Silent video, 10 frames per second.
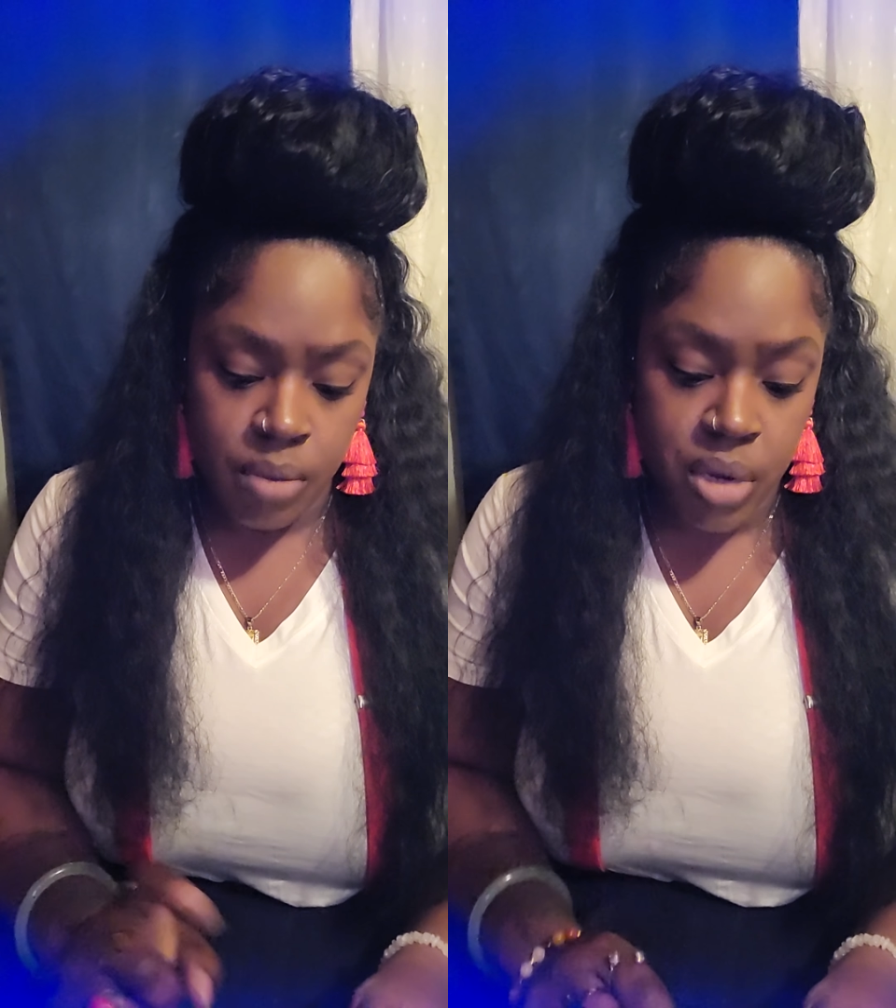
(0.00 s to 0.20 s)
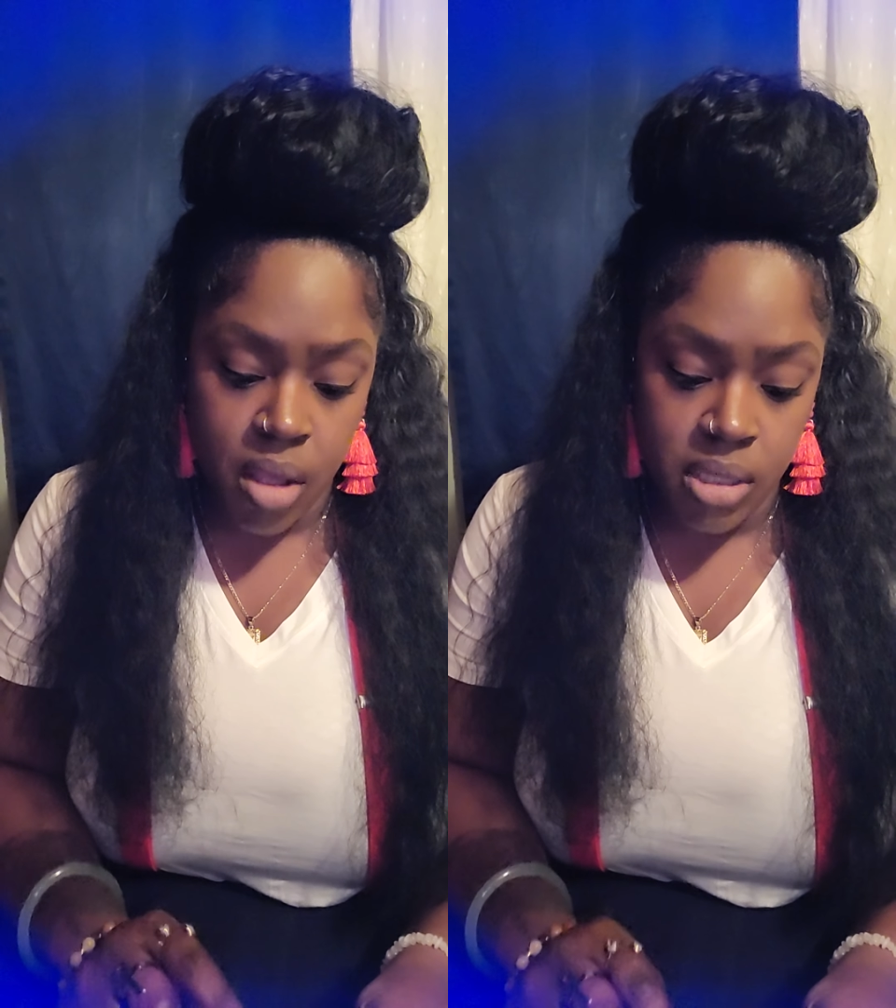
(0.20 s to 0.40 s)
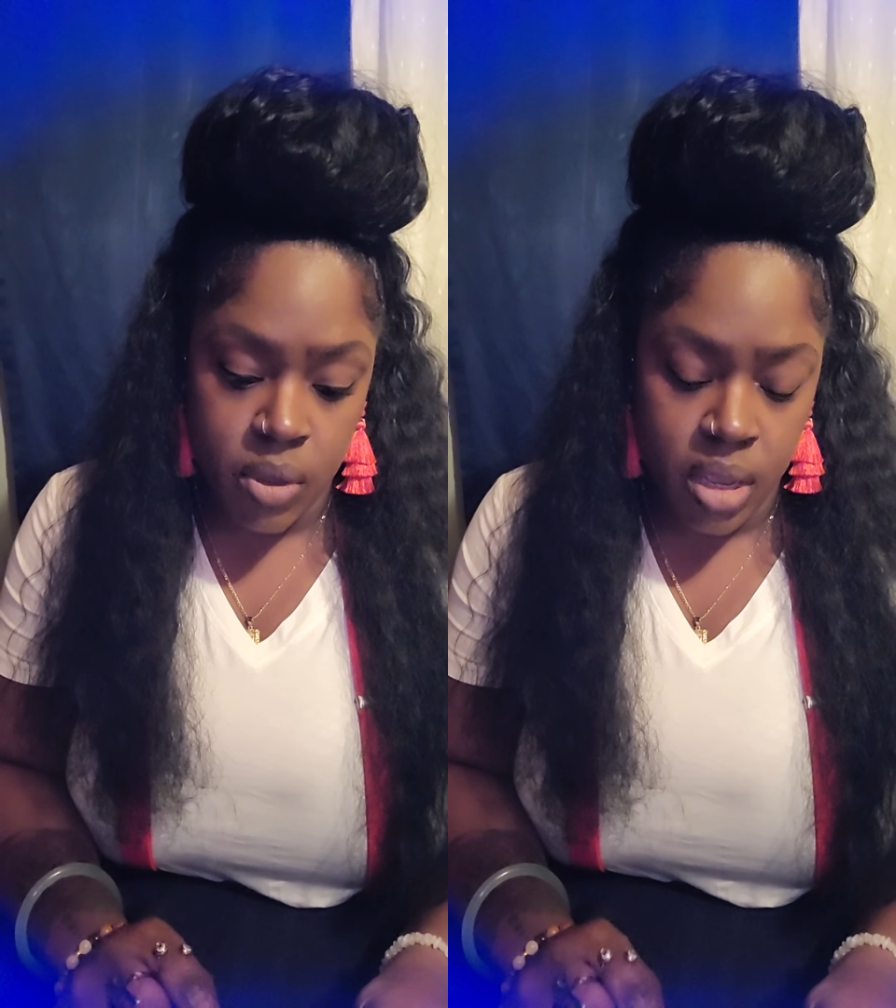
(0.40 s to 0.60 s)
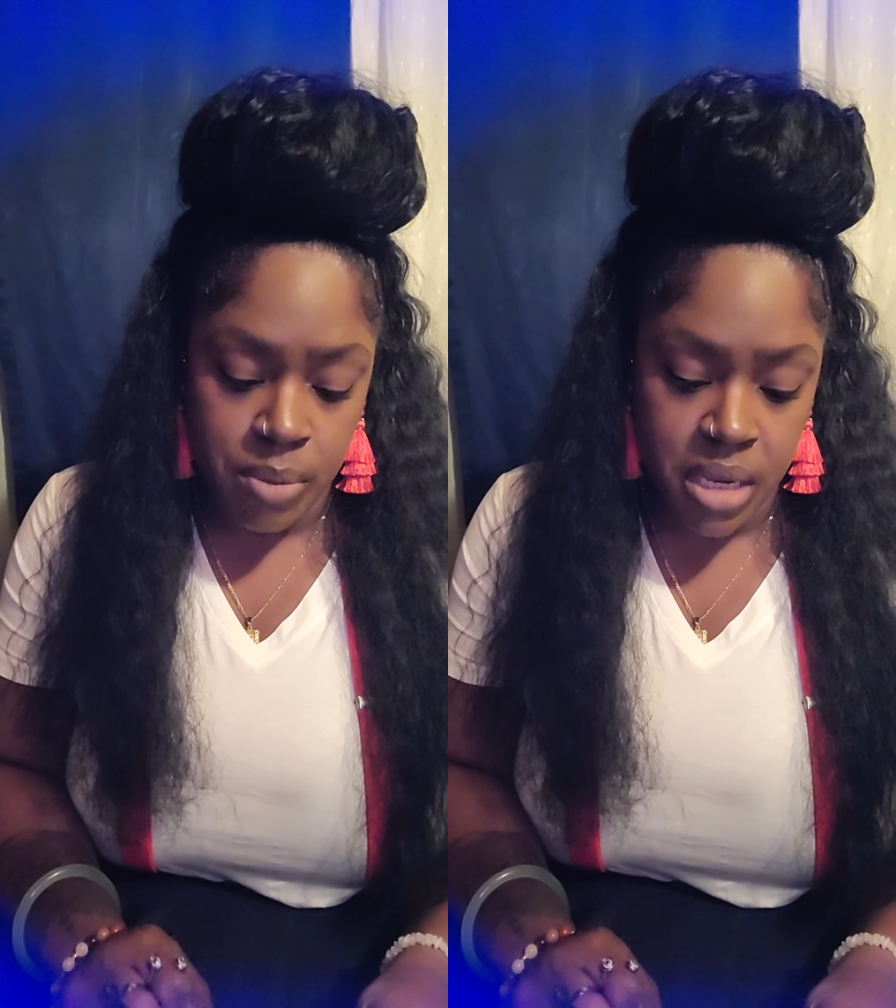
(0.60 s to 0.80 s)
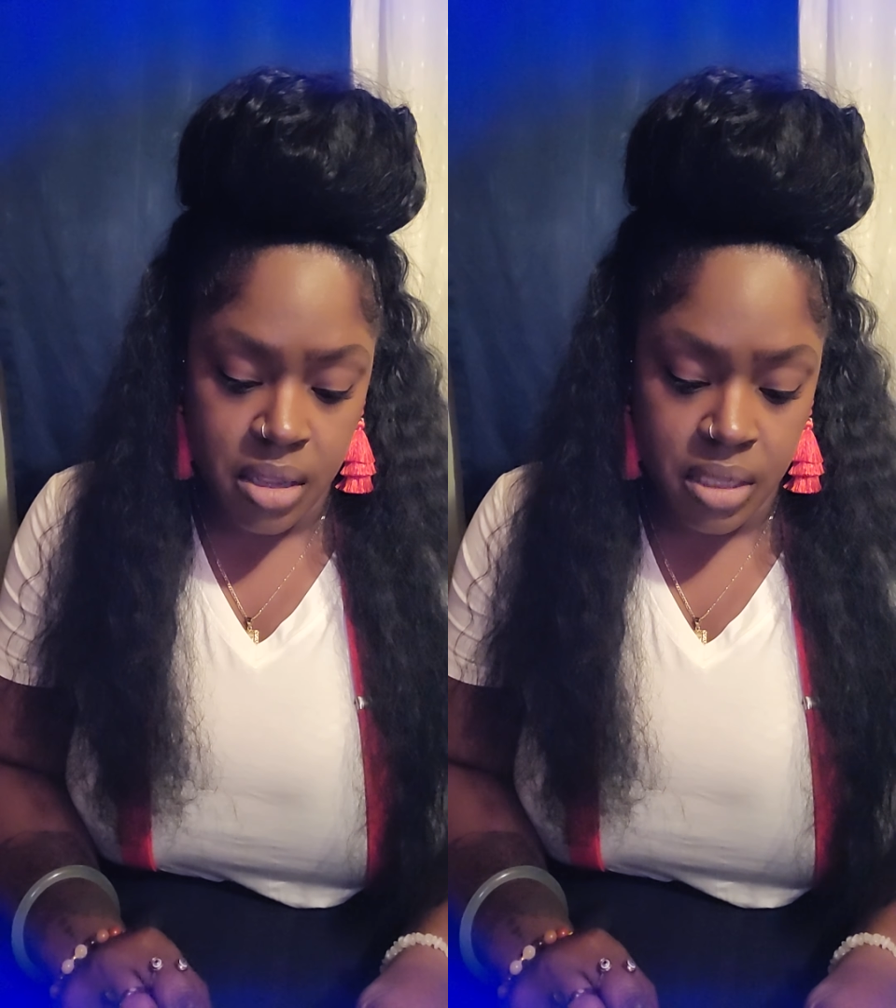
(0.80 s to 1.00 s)
But also it could
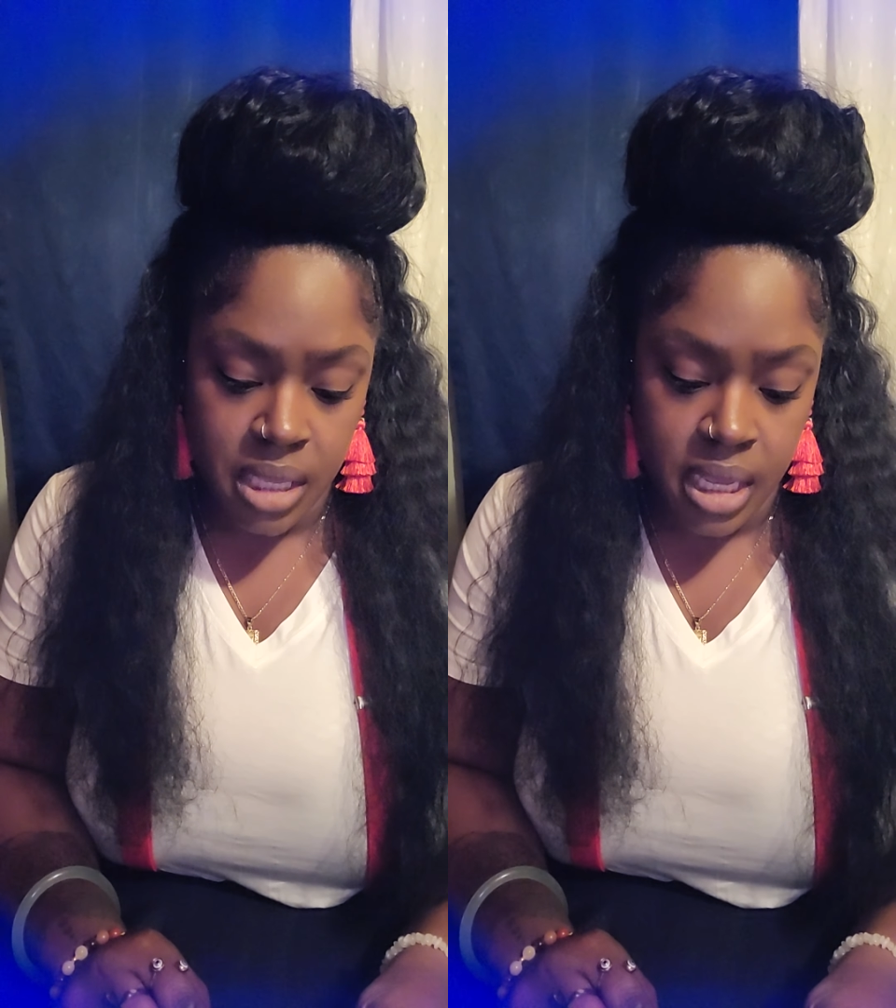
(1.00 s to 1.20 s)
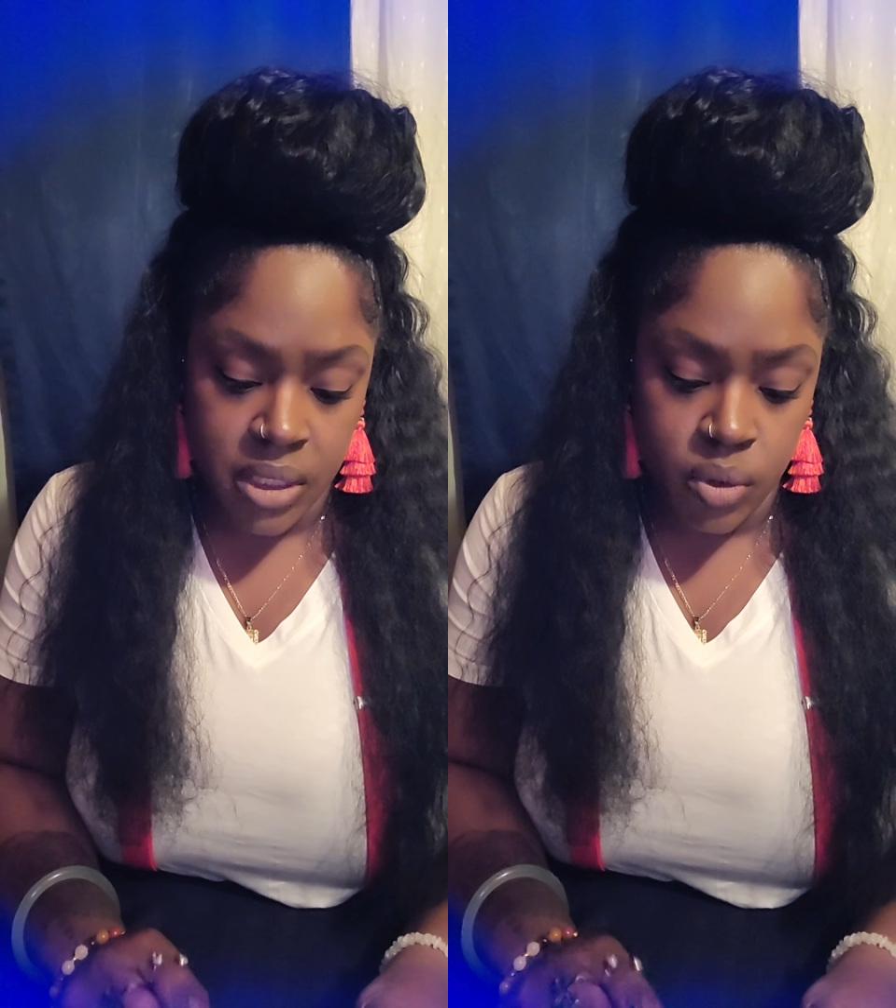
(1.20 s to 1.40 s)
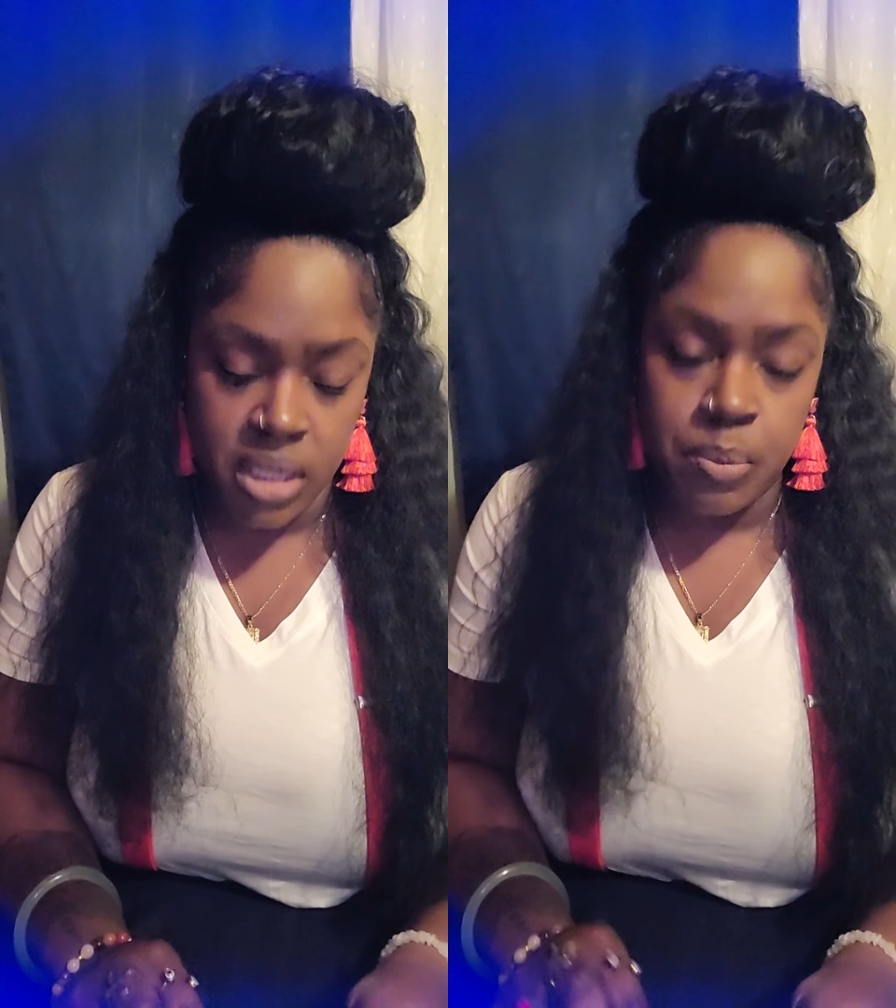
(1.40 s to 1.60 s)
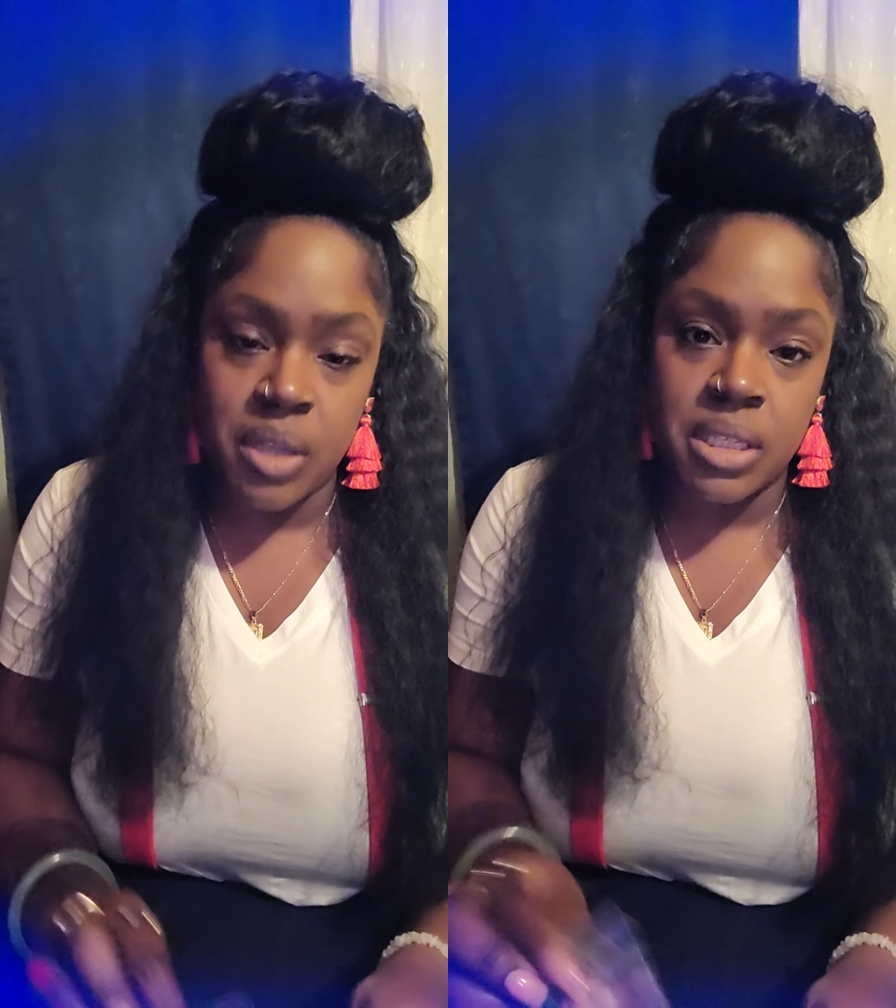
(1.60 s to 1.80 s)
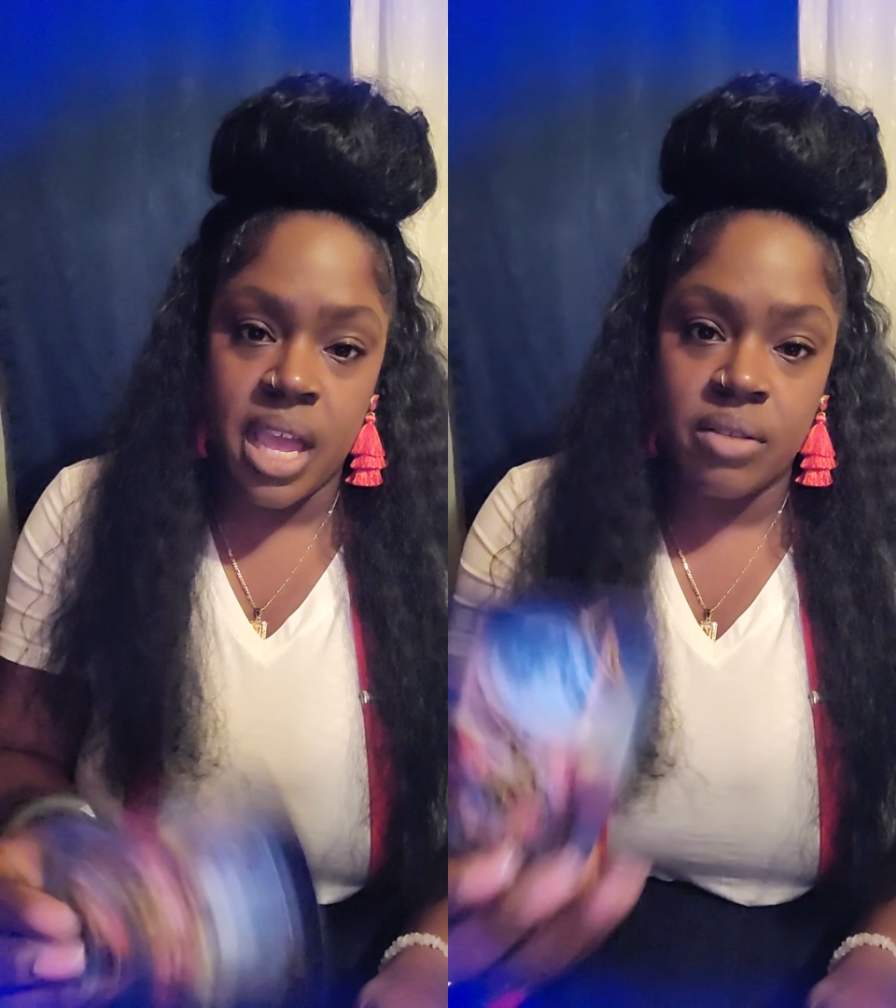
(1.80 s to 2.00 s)
be another cancer or this
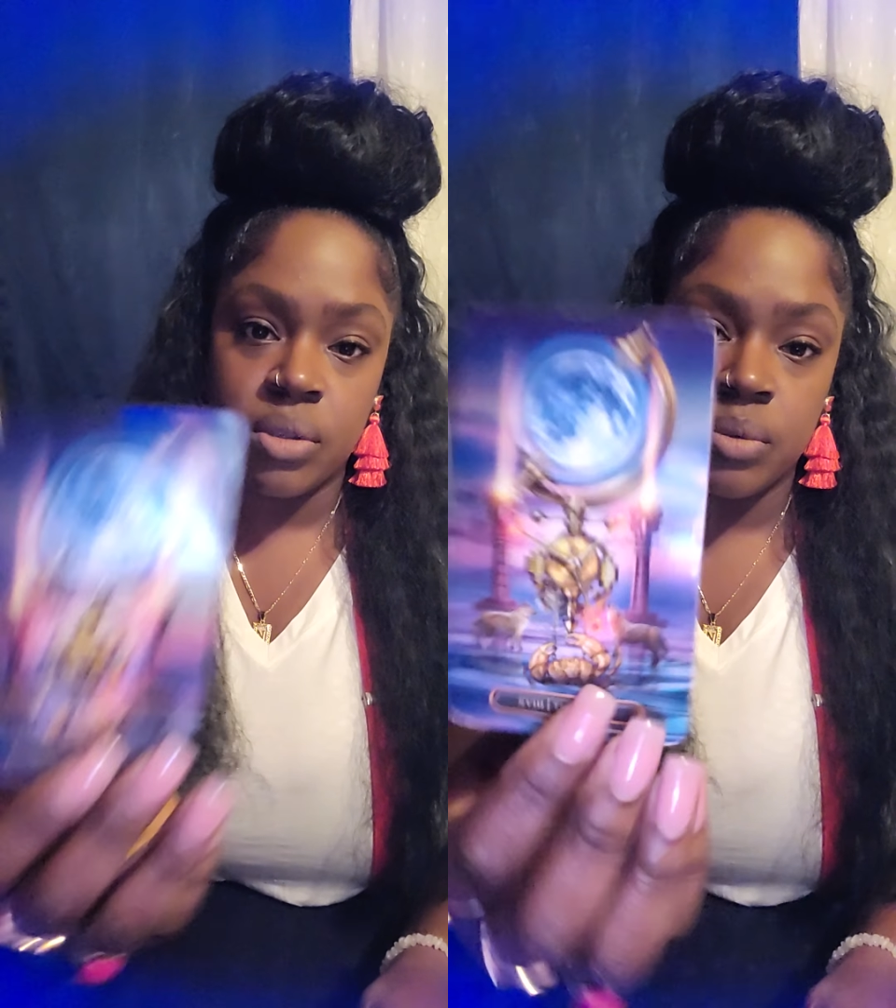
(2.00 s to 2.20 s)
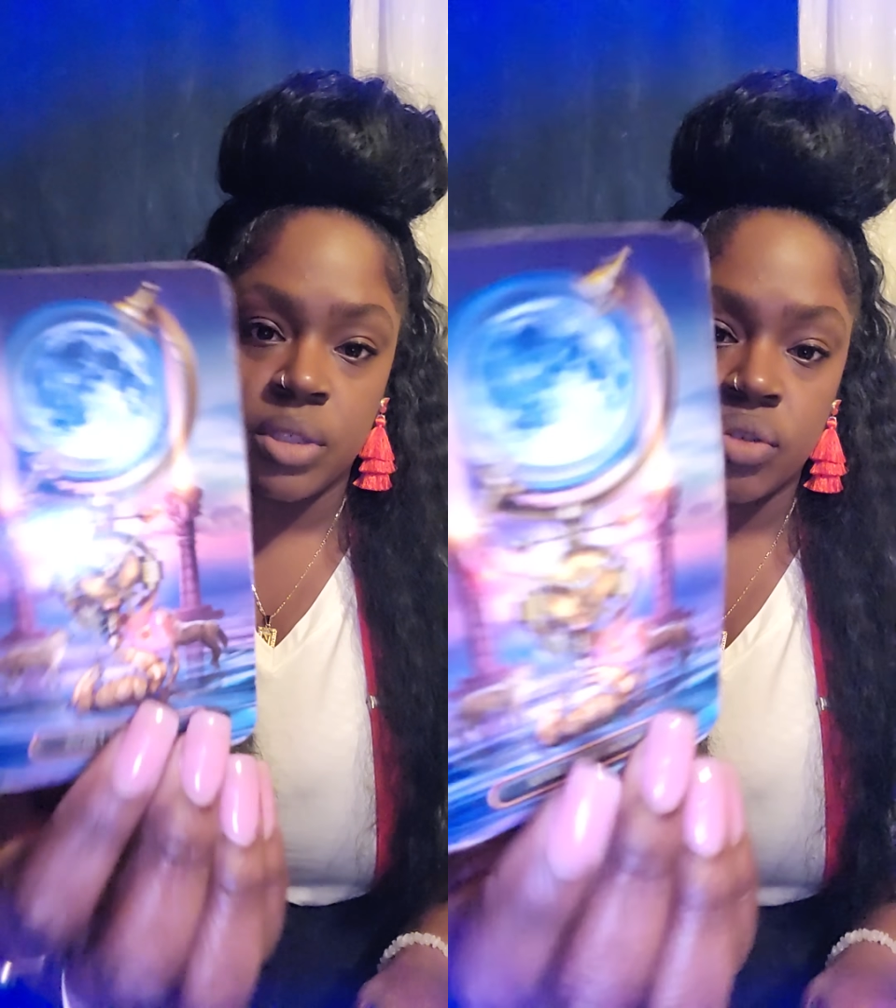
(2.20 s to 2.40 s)
person could have some